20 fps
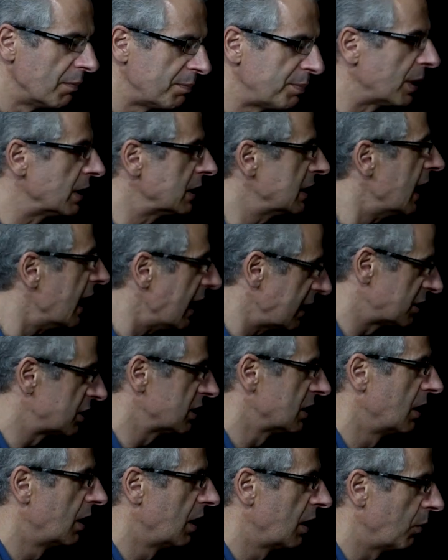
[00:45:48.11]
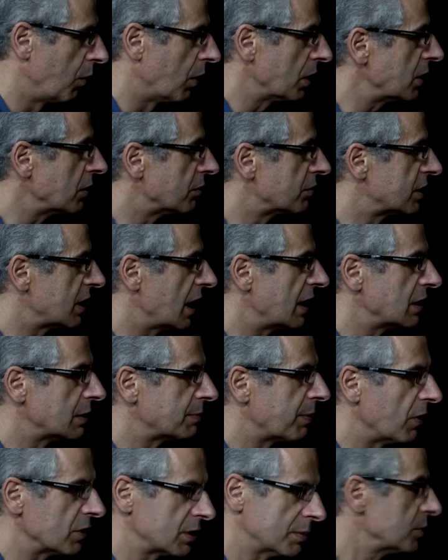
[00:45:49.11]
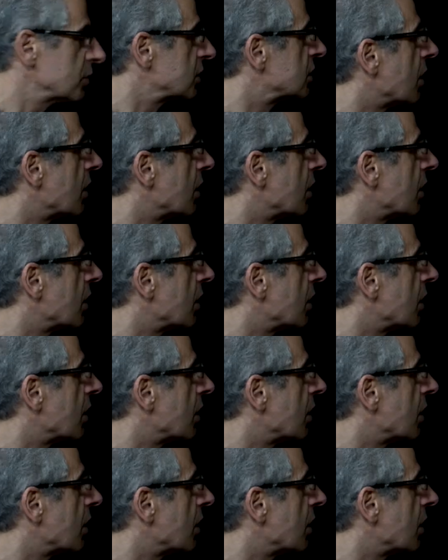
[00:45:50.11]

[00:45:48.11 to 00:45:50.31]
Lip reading: But yes, what you've said is possible.